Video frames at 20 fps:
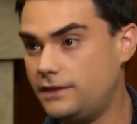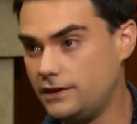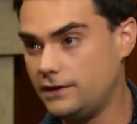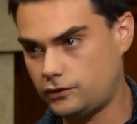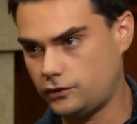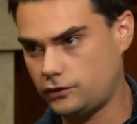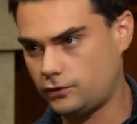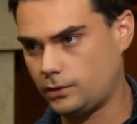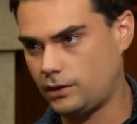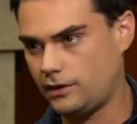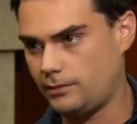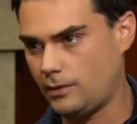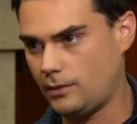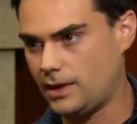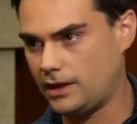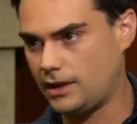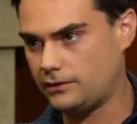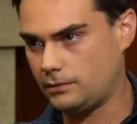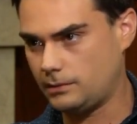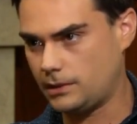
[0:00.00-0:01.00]
This is where the
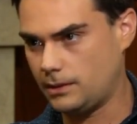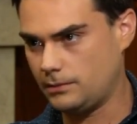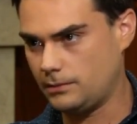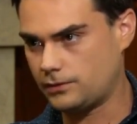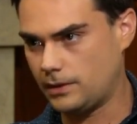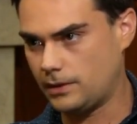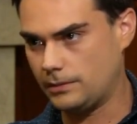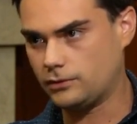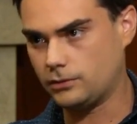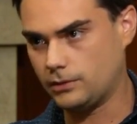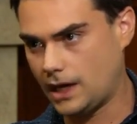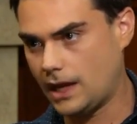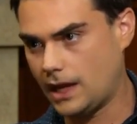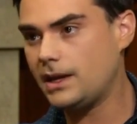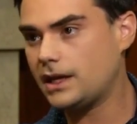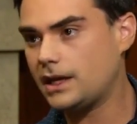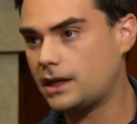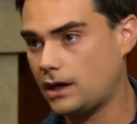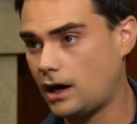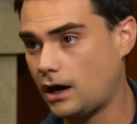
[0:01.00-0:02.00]
momentum comes from. So when I
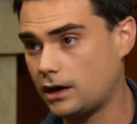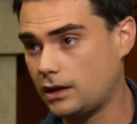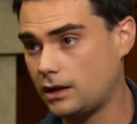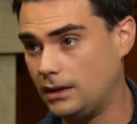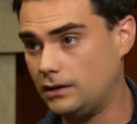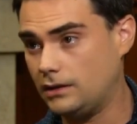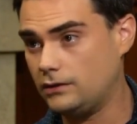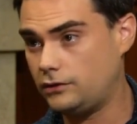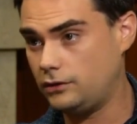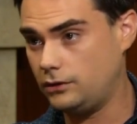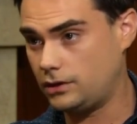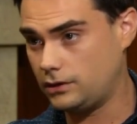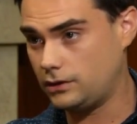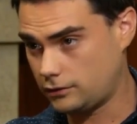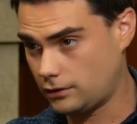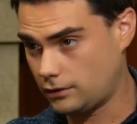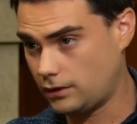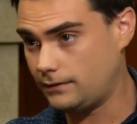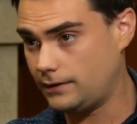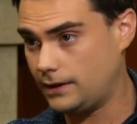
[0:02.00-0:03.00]
make an argument to
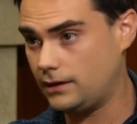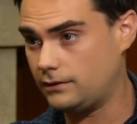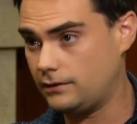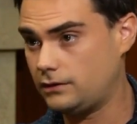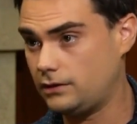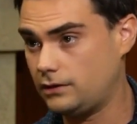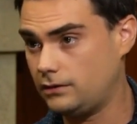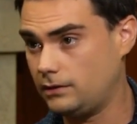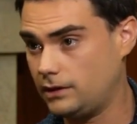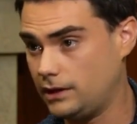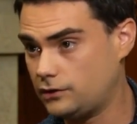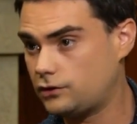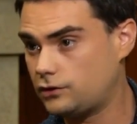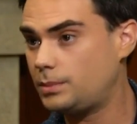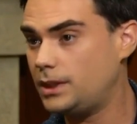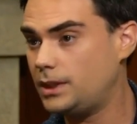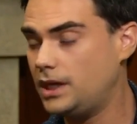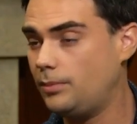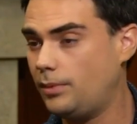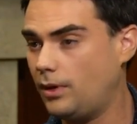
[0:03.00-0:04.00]
conservatives and
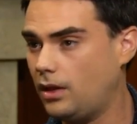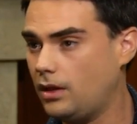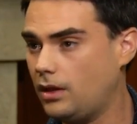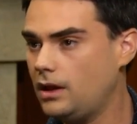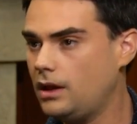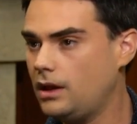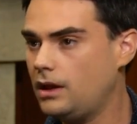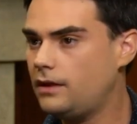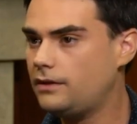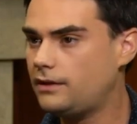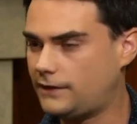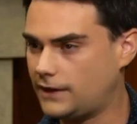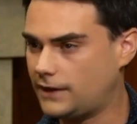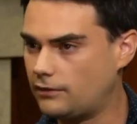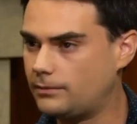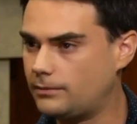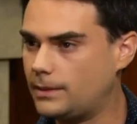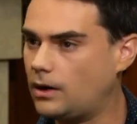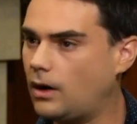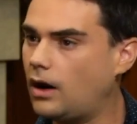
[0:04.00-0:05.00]
religious people that the
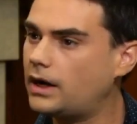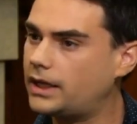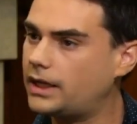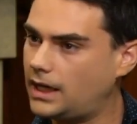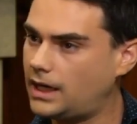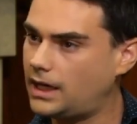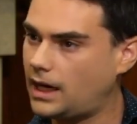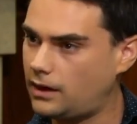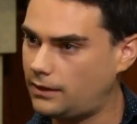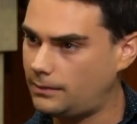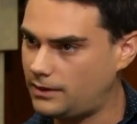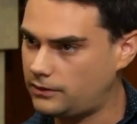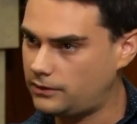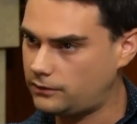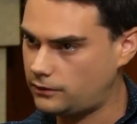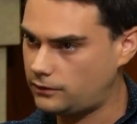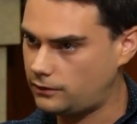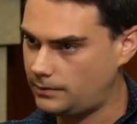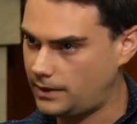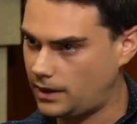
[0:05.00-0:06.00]
government ought to get out of the
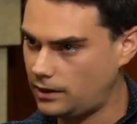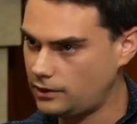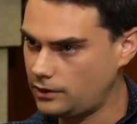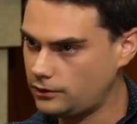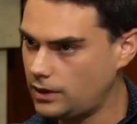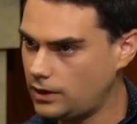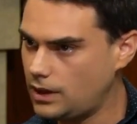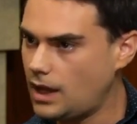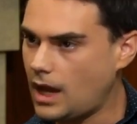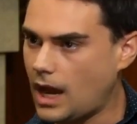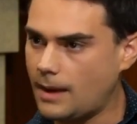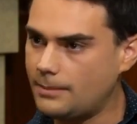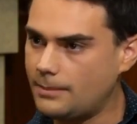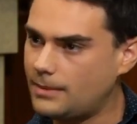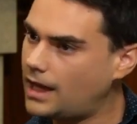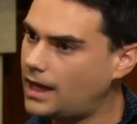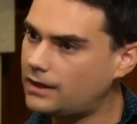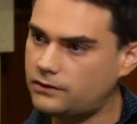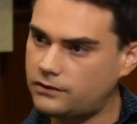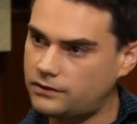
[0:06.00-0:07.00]
business of marriage, I'm
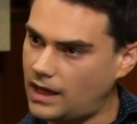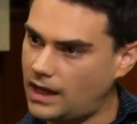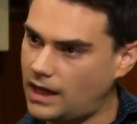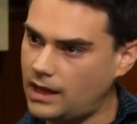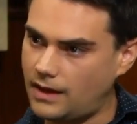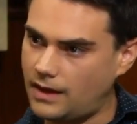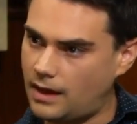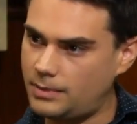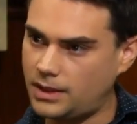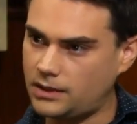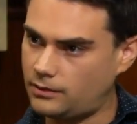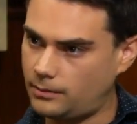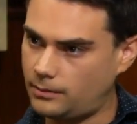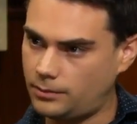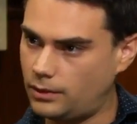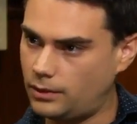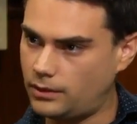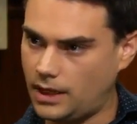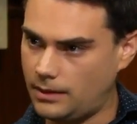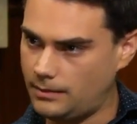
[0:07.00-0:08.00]
not saying that because I'm
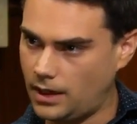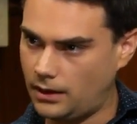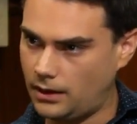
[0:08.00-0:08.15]
pro-gay